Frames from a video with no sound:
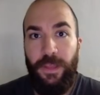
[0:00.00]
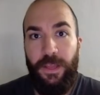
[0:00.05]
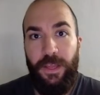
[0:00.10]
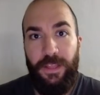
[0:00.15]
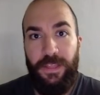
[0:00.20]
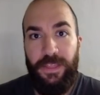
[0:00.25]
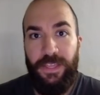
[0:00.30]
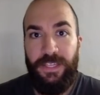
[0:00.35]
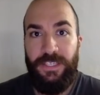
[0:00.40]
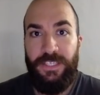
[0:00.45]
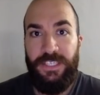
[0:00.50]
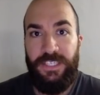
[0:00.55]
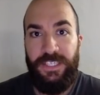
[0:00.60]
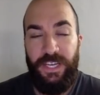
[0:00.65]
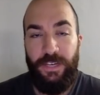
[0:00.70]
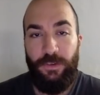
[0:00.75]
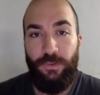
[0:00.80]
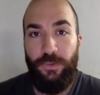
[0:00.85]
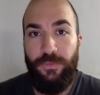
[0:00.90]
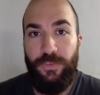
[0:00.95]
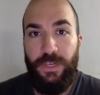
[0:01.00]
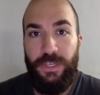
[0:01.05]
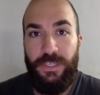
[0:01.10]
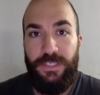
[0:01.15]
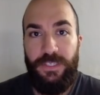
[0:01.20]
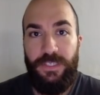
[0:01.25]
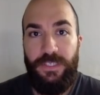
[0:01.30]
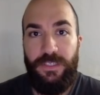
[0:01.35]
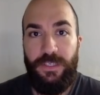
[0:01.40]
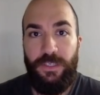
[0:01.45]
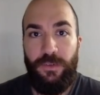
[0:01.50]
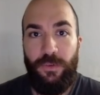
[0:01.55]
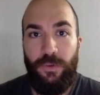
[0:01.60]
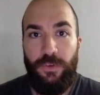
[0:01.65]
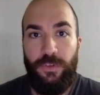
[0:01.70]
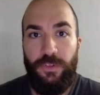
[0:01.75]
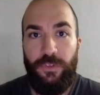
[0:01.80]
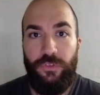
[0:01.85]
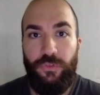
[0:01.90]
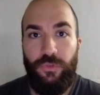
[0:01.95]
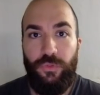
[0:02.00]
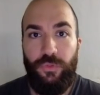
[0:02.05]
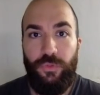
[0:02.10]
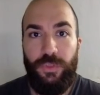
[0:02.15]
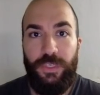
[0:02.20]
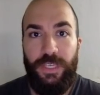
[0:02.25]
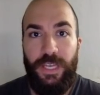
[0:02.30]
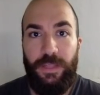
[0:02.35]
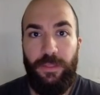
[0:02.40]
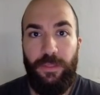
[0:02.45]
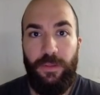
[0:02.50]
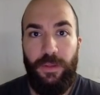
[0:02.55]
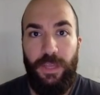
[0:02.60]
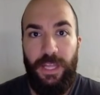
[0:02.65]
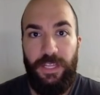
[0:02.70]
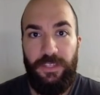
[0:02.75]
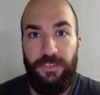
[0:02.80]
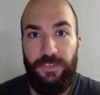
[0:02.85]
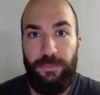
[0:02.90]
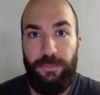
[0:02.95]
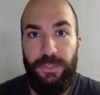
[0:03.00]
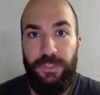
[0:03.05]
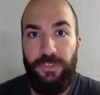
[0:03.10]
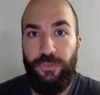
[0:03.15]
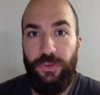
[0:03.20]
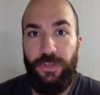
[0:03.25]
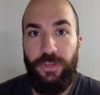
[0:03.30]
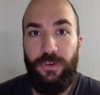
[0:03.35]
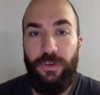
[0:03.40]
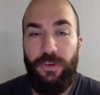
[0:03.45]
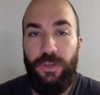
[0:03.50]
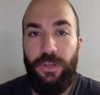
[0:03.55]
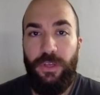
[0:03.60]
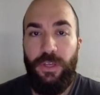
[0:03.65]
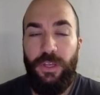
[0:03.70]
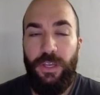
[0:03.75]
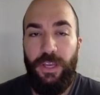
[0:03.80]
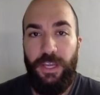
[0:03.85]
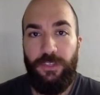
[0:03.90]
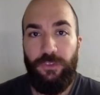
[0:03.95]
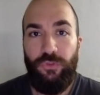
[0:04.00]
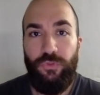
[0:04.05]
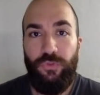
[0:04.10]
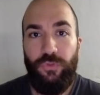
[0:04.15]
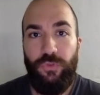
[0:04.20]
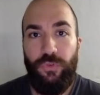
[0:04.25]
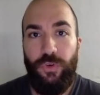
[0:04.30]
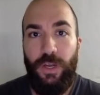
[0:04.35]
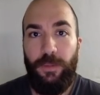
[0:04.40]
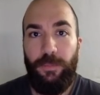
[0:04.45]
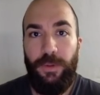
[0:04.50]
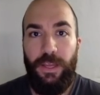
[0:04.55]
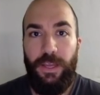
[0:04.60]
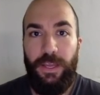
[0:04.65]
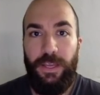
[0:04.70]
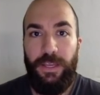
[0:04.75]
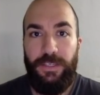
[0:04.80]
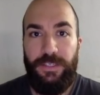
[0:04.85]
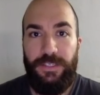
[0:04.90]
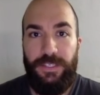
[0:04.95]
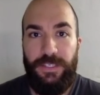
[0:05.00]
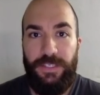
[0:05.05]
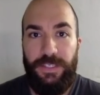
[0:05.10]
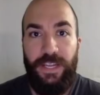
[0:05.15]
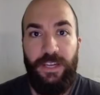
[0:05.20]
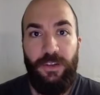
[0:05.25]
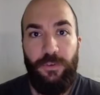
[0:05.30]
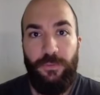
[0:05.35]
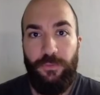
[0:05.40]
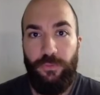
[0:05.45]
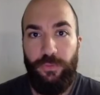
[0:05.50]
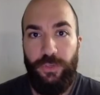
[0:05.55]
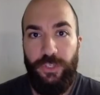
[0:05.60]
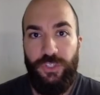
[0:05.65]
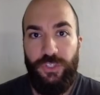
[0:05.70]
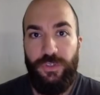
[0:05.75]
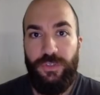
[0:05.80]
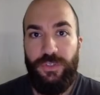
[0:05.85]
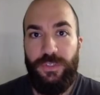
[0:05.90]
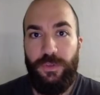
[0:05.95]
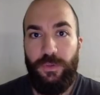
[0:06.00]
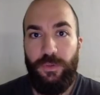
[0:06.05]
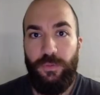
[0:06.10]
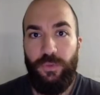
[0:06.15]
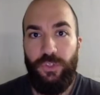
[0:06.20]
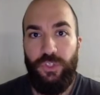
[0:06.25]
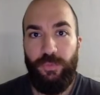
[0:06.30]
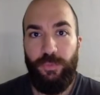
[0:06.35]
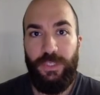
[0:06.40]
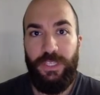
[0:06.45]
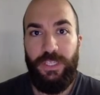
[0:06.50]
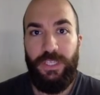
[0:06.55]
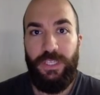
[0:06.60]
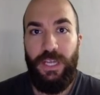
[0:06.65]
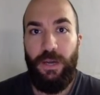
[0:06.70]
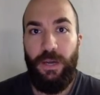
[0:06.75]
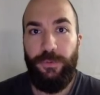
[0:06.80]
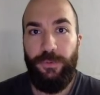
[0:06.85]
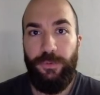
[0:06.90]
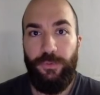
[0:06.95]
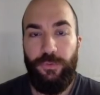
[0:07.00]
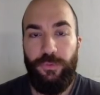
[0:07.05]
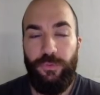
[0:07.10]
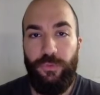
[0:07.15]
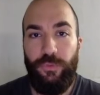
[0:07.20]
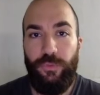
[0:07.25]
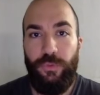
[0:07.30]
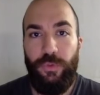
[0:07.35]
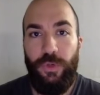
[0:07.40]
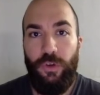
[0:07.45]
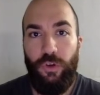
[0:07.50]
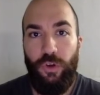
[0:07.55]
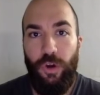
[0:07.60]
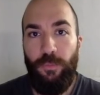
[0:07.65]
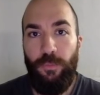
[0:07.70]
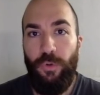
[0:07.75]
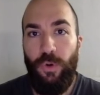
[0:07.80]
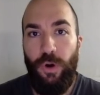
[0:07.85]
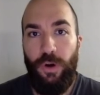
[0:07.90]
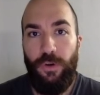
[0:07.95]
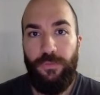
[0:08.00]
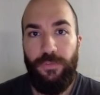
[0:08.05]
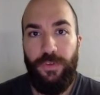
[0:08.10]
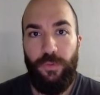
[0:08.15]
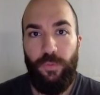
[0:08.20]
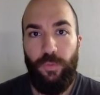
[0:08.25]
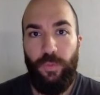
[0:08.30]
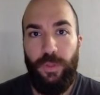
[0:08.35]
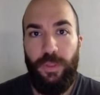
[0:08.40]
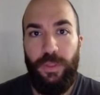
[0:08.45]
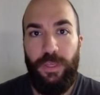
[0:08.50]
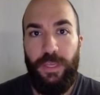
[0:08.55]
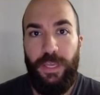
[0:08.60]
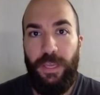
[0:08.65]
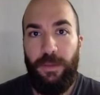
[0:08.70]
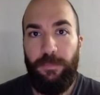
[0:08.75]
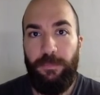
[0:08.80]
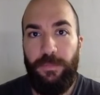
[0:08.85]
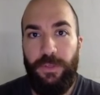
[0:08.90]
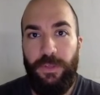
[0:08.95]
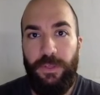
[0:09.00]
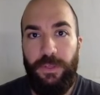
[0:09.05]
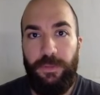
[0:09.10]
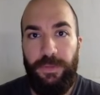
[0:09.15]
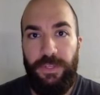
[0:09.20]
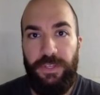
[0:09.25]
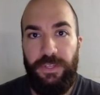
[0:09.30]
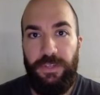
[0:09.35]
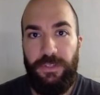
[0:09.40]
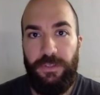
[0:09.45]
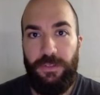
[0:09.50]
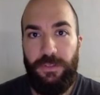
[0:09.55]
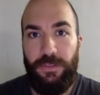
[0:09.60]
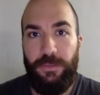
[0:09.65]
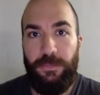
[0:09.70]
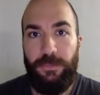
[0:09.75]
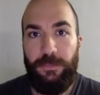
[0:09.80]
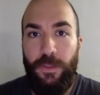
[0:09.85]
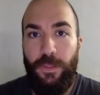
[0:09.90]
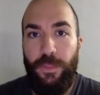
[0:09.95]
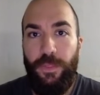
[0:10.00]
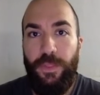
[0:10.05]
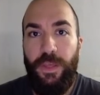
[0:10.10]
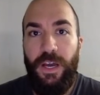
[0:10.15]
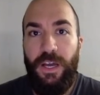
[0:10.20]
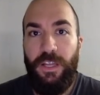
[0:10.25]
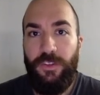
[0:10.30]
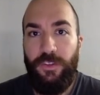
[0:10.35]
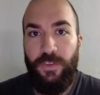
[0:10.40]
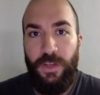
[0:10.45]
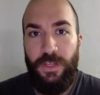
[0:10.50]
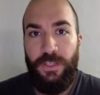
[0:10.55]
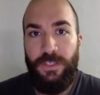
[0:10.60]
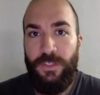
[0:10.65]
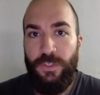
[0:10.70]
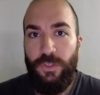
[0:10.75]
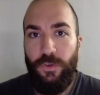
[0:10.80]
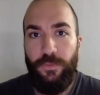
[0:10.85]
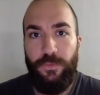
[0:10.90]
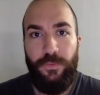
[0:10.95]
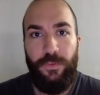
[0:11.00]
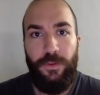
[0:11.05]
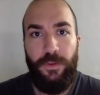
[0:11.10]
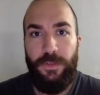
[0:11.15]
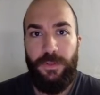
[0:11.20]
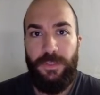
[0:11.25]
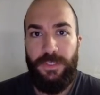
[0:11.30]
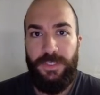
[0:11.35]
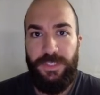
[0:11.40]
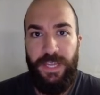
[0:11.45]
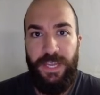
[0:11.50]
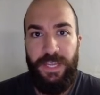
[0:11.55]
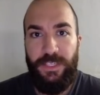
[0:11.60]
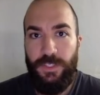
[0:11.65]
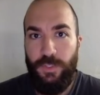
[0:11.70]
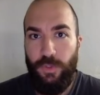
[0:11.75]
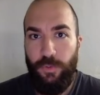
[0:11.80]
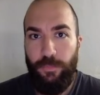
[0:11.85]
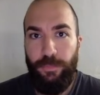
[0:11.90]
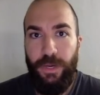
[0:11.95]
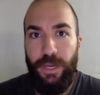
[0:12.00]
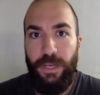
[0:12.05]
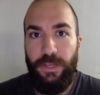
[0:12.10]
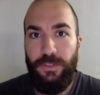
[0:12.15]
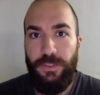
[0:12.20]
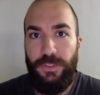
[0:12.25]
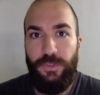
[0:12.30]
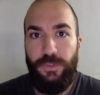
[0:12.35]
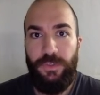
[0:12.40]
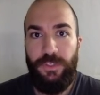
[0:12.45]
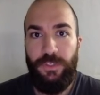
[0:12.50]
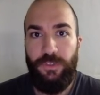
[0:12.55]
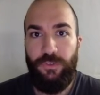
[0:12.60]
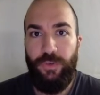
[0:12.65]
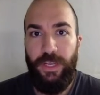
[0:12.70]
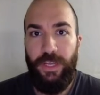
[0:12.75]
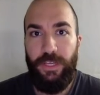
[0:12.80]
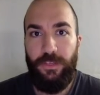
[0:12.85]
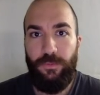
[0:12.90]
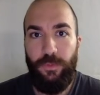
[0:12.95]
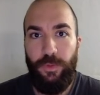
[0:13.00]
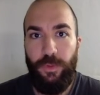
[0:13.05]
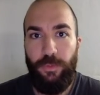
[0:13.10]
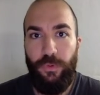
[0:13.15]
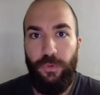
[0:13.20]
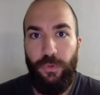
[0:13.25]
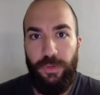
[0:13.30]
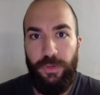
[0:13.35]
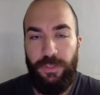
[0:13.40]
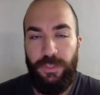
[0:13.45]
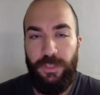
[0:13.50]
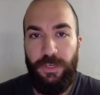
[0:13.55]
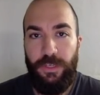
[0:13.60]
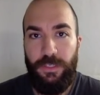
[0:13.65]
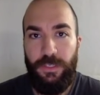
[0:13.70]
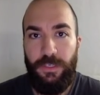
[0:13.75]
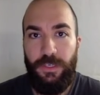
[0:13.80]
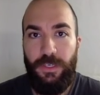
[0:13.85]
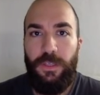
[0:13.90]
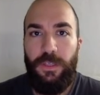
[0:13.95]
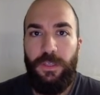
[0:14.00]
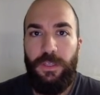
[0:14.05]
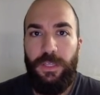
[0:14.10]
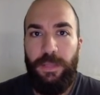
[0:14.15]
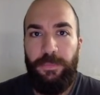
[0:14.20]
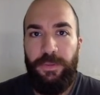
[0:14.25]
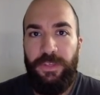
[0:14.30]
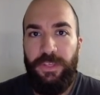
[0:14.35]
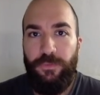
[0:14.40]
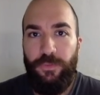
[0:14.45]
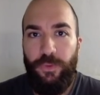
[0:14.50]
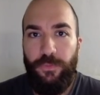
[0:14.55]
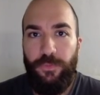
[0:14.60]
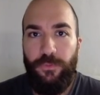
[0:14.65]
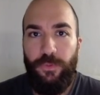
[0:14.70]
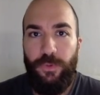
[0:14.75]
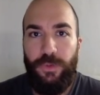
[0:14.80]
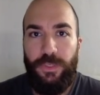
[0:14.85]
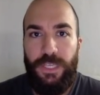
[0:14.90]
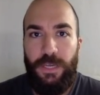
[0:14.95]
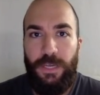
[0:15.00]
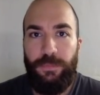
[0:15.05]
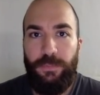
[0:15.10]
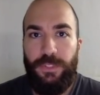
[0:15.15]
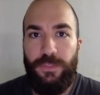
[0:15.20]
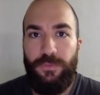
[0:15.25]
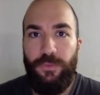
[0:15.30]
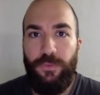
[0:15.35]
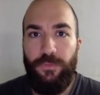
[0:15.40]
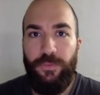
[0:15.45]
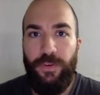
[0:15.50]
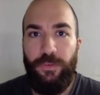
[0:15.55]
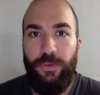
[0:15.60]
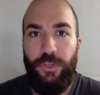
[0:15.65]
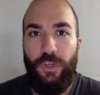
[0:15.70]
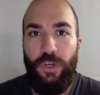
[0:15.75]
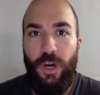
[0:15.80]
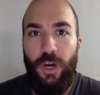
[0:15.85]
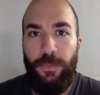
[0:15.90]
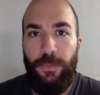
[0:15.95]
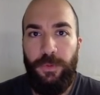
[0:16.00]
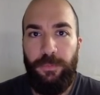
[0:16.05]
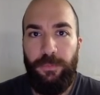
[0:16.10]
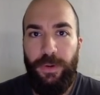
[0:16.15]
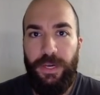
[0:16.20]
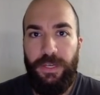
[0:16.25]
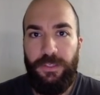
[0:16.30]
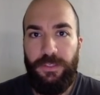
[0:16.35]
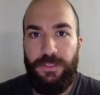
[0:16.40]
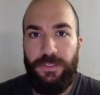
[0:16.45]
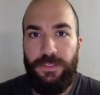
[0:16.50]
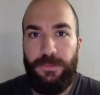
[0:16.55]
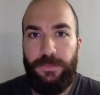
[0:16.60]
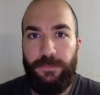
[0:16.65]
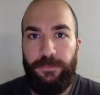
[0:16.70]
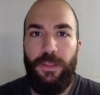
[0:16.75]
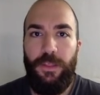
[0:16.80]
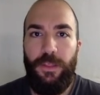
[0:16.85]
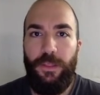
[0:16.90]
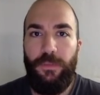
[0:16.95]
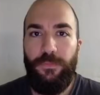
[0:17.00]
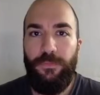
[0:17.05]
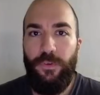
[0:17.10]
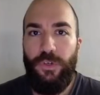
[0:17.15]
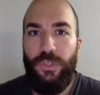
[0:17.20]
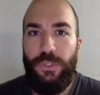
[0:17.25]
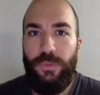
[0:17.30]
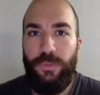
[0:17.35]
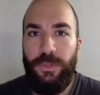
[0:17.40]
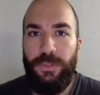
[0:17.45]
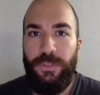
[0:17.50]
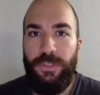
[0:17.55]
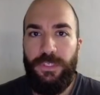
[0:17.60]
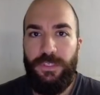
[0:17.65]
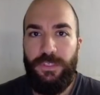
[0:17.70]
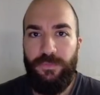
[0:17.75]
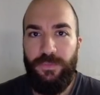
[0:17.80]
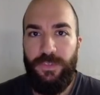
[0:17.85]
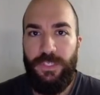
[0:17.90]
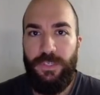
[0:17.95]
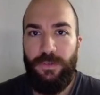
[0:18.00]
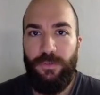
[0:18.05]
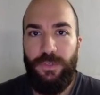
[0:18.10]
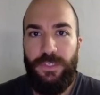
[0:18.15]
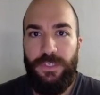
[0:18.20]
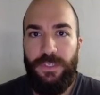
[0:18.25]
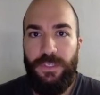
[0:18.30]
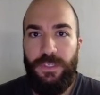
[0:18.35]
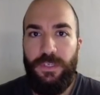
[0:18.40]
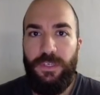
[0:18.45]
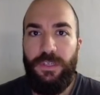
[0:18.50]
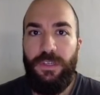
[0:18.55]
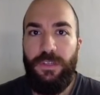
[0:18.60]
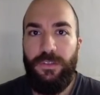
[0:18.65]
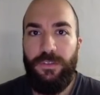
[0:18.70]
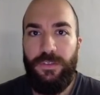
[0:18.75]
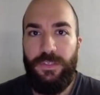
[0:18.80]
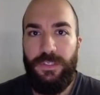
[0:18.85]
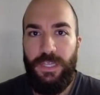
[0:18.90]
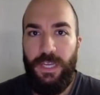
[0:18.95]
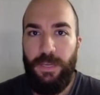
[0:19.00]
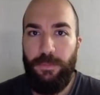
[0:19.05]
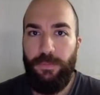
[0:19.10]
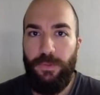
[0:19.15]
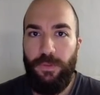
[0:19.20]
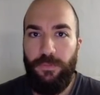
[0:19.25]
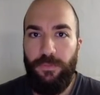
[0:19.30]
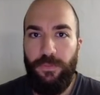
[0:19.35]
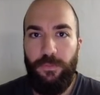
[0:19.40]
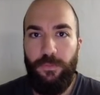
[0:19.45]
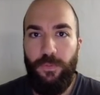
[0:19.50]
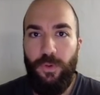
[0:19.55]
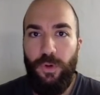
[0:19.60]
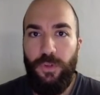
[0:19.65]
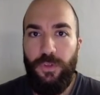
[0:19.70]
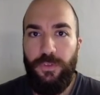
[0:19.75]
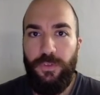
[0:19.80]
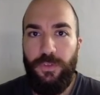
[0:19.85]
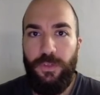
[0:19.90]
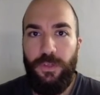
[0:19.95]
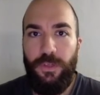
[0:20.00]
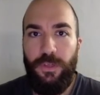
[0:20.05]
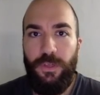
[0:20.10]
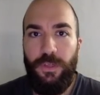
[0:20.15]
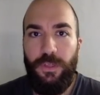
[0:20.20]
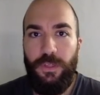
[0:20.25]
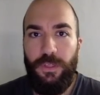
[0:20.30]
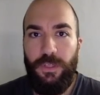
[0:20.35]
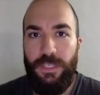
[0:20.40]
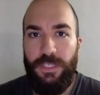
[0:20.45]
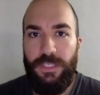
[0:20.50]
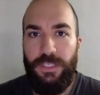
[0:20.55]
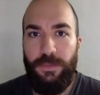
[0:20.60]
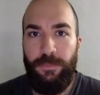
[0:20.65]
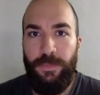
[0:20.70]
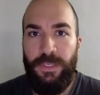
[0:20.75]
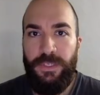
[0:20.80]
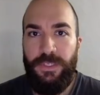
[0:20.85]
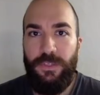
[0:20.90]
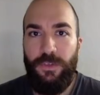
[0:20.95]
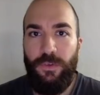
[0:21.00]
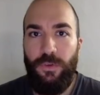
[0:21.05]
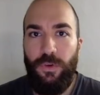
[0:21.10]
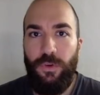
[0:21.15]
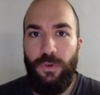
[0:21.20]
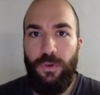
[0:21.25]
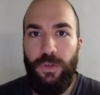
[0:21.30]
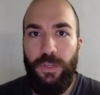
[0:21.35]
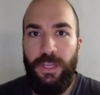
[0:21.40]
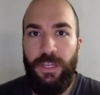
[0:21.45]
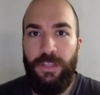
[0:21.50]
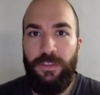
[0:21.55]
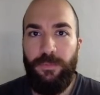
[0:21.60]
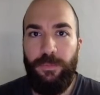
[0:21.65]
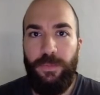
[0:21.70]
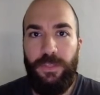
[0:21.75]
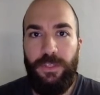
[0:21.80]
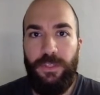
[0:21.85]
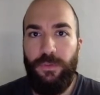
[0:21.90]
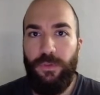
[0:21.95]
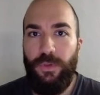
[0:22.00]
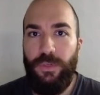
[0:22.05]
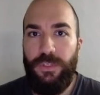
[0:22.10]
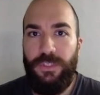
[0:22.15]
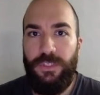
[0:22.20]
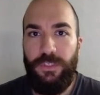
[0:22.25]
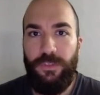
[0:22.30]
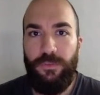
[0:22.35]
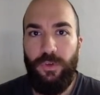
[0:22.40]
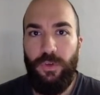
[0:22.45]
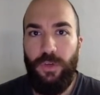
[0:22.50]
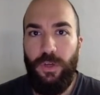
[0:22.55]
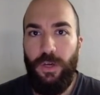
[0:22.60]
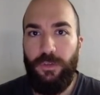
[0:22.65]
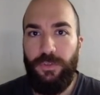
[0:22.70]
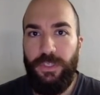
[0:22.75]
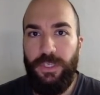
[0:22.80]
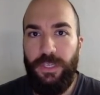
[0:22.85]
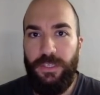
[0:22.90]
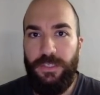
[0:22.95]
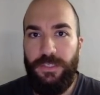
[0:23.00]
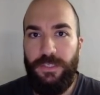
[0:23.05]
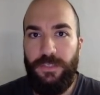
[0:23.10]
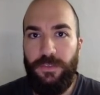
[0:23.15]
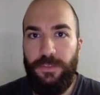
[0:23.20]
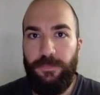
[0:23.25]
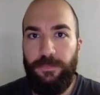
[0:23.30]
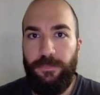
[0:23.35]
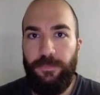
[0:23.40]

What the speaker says: and then sacrifice it in order to get the LTB trigger and tutor up a stack of creatures which will allow you to combo off and win the game immediately. There are tons of stacks or piles you can create with Protean Hulk. Let me give you a few examples for very common piles. The first one is Viscera Seer, Disciple of the Vault, Lesser Masticore, and Melira Silvok Outcast.